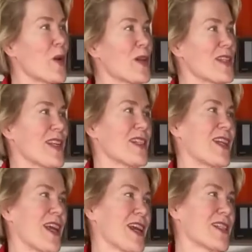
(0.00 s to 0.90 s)
Bitcoin's going
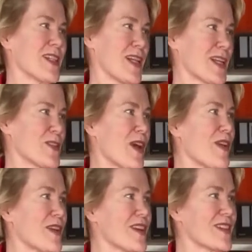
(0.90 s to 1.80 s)
to 10x in the next
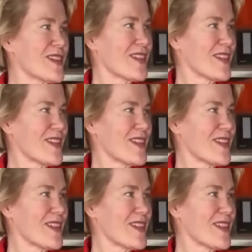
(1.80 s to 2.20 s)
5 years.